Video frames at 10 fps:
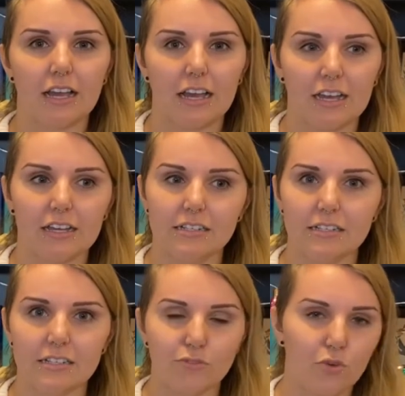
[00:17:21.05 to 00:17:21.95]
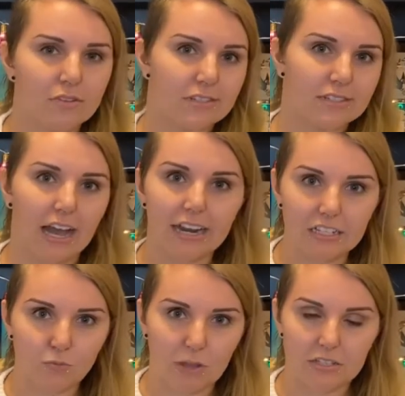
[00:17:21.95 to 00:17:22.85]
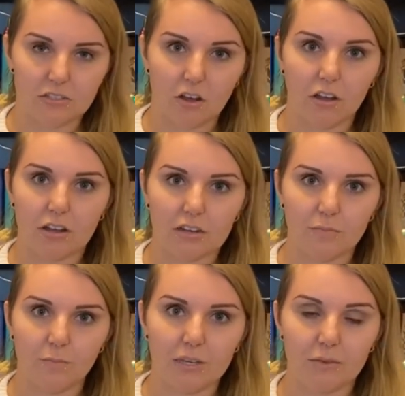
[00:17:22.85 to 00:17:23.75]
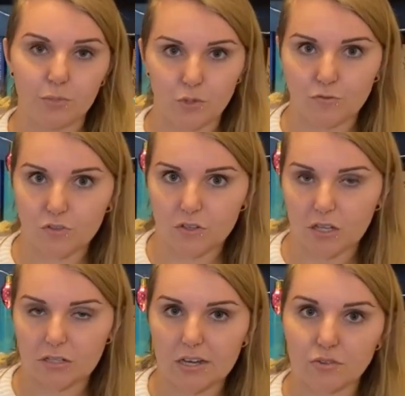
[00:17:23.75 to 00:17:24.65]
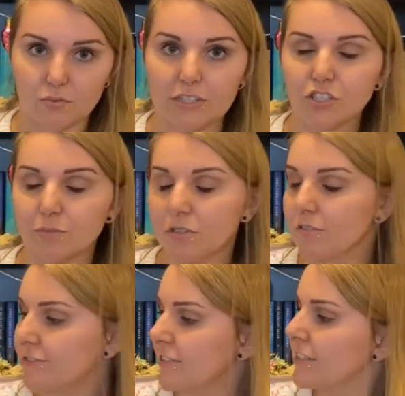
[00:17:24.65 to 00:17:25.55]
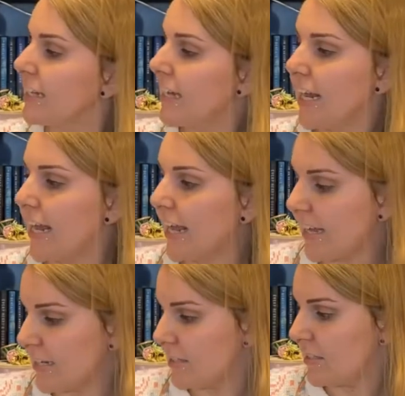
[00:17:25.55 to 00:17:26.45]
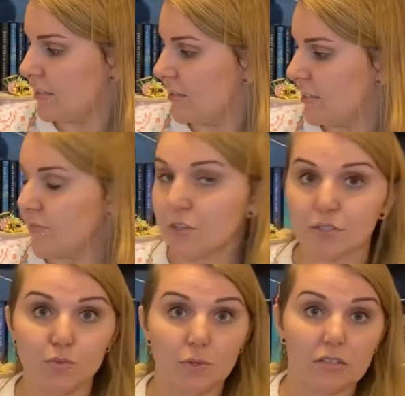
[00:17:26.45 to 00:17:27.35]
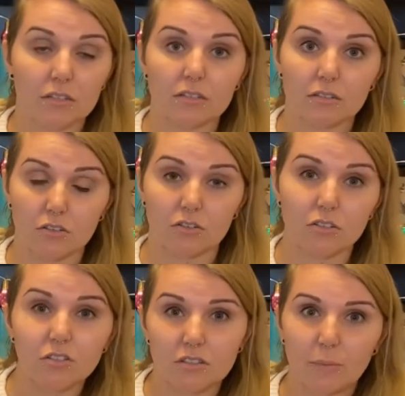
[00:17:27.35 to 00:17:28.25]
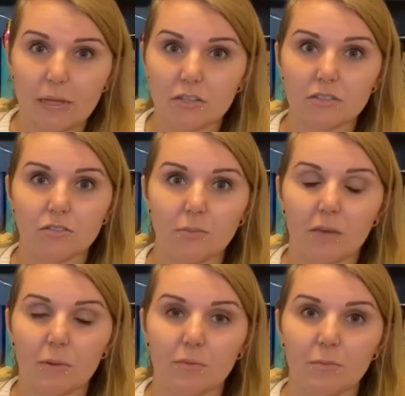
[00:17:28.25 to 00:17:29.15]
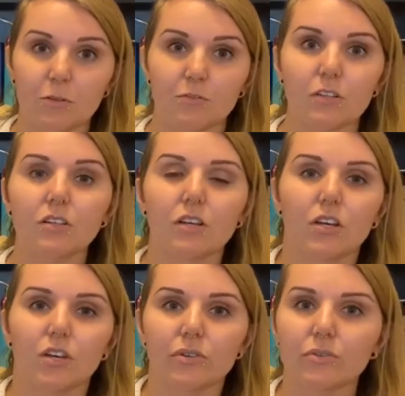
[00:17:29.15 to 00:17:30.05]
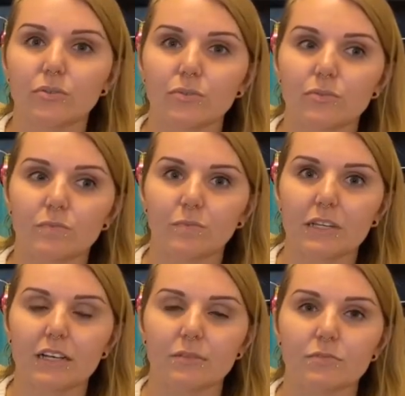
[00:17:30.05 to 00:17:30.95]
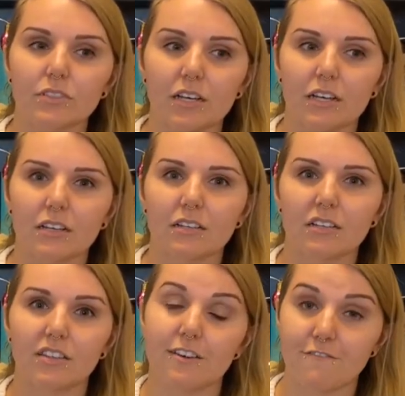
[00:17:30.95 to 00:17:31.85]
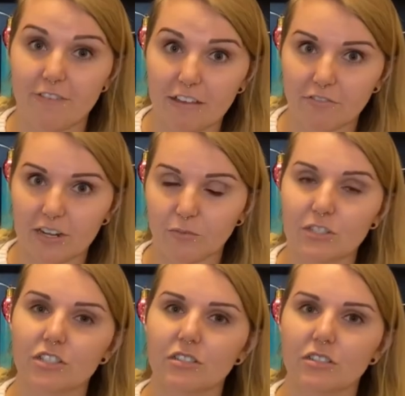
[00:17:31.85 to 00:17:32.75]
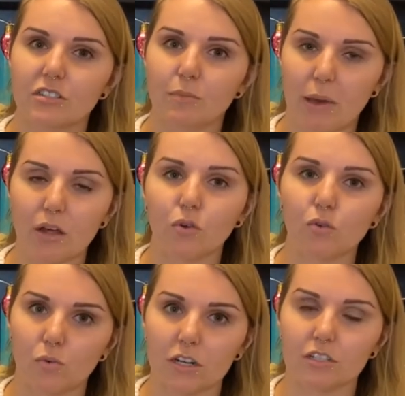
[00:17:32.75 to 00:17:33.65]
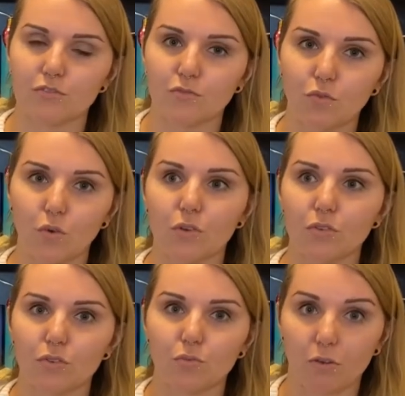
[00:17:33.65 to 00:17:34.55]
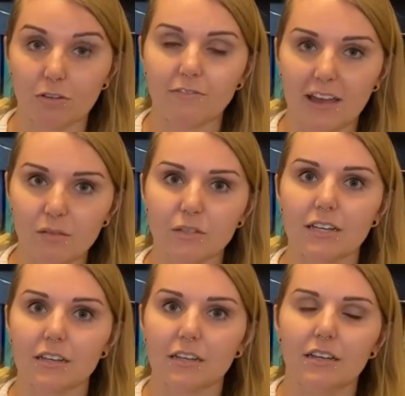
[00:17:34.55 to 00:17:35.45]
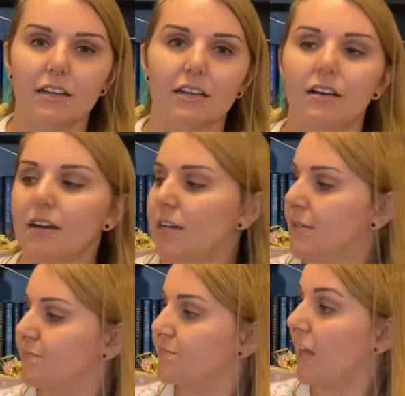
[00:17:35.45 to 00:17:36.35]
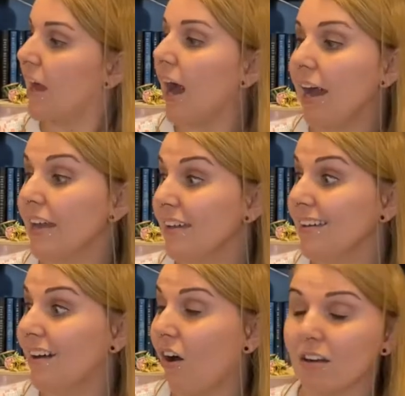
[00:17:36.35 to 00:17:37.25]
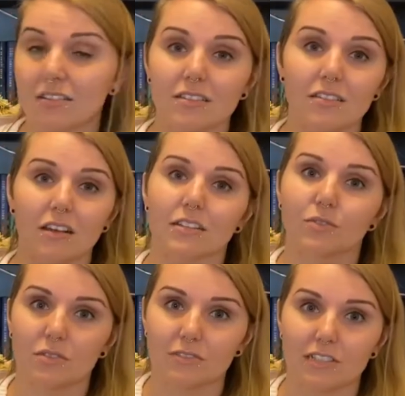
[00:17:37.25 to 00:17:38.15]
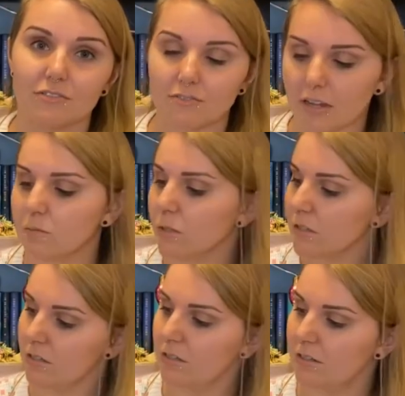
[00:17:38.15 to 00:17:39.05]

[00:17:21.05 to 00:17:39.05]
And this whole society is based on being beautiful and how the rich are beautiful. And this follows one of the girls, the Bells, who make people beautiful, who becomes uh, the favorite, which is the Belle who works for the royal family. Um, I honestly thought this was a really fun book.